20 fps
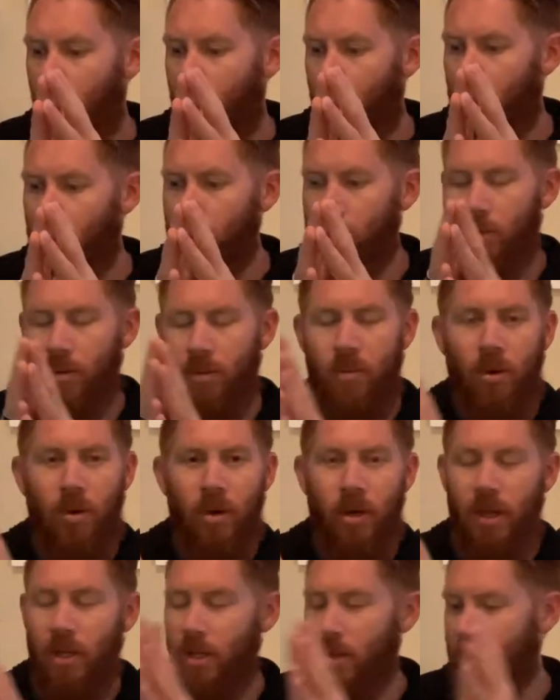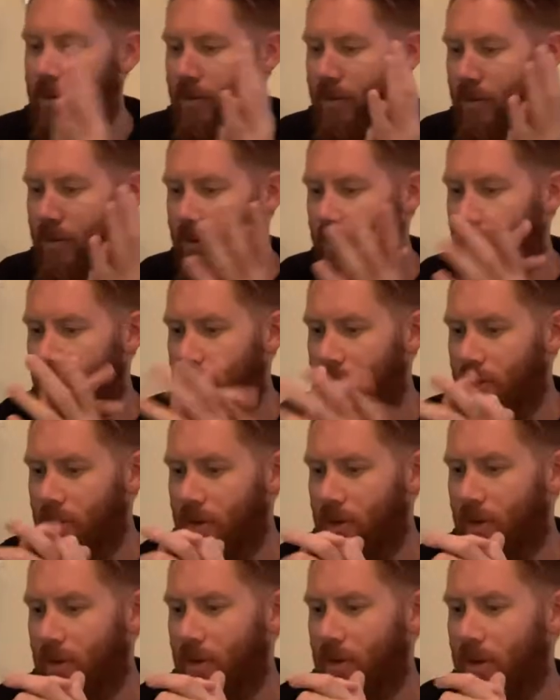Guten Morgen
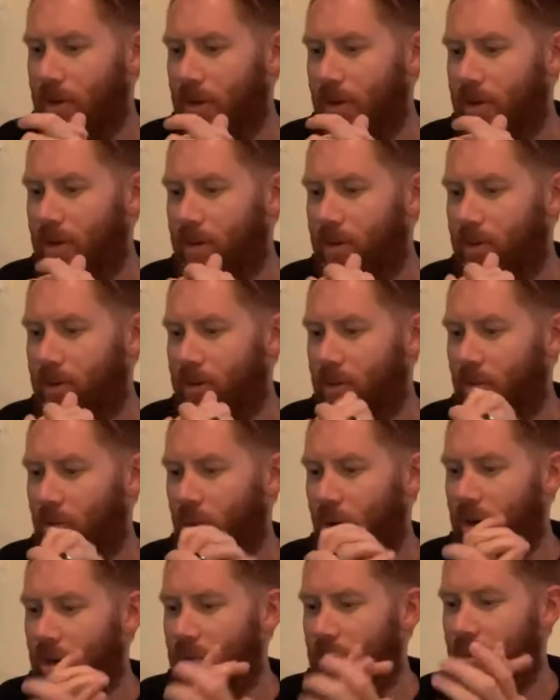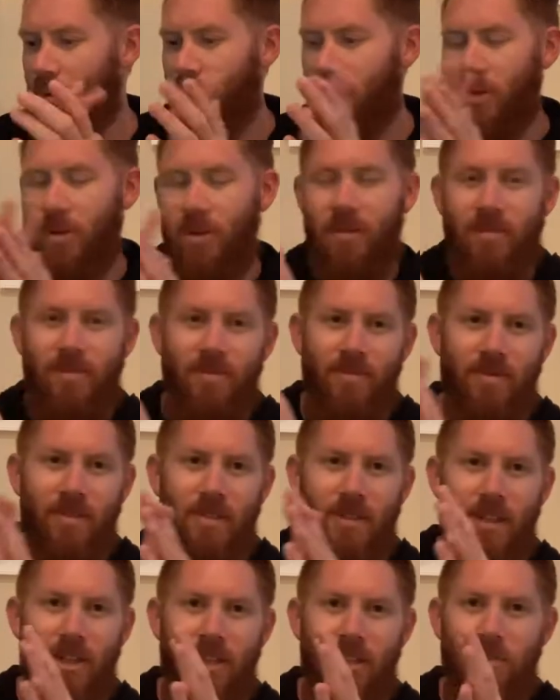from Waterport.
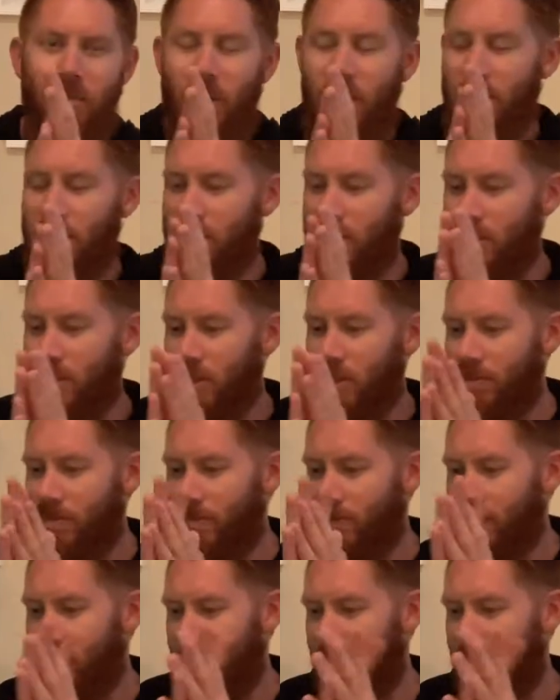Thank you, Pastor Tim.